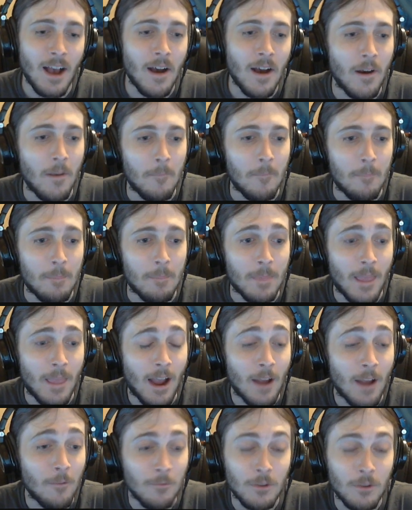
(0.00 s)

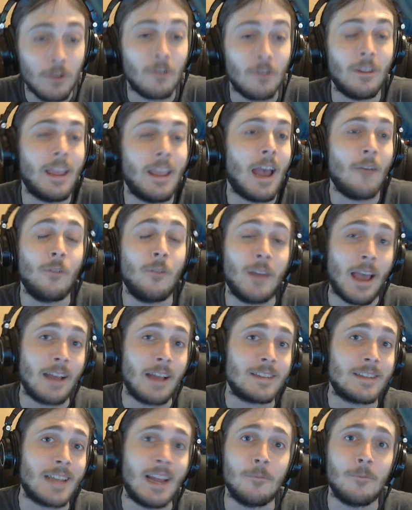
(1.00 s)
I've literally haven't
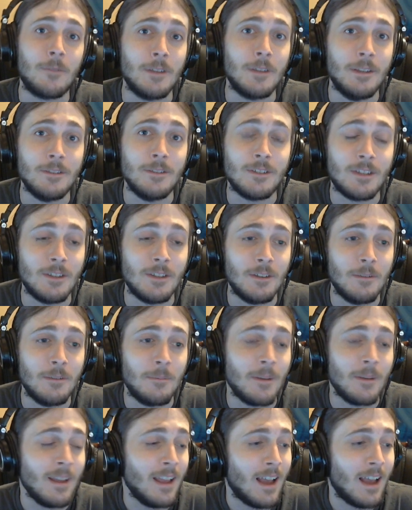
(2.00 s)
had time for
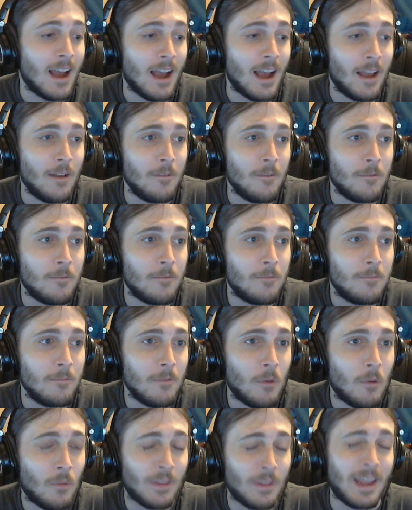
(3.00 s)
YouTube. I've
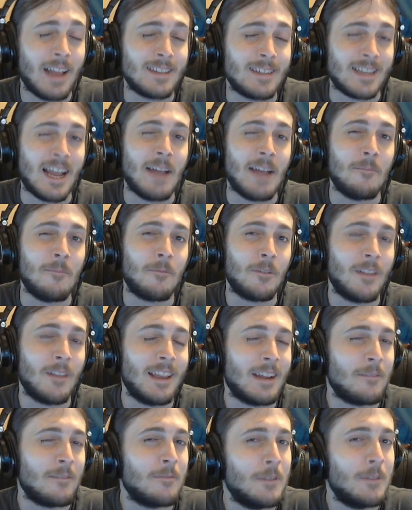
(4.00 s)
only had time for
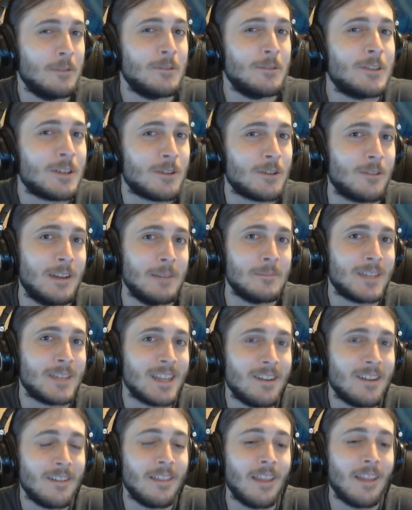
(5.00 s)
like a few
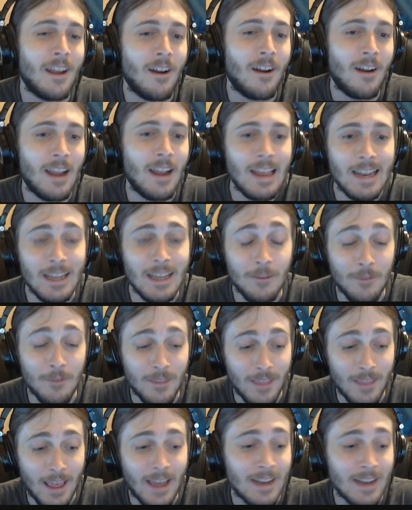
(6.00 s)
streams here and there, and
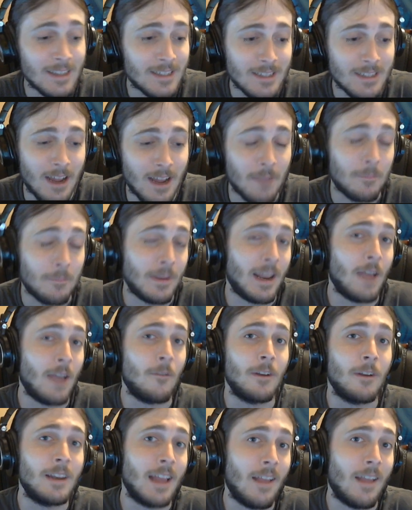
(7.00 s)
even then, it's not been
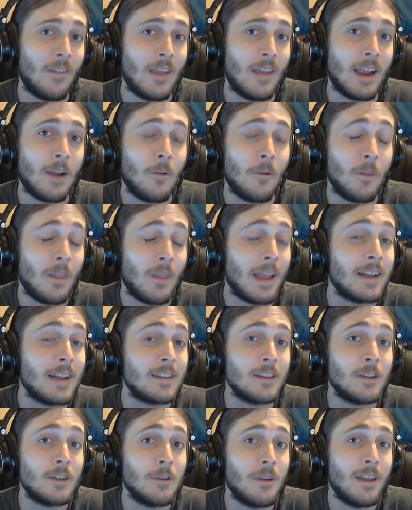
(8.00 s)
every day like I would like
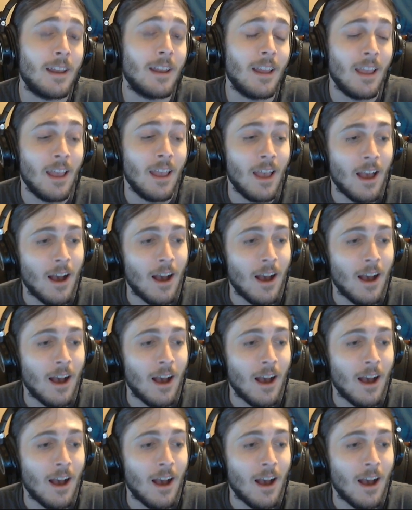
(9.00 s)
to do it.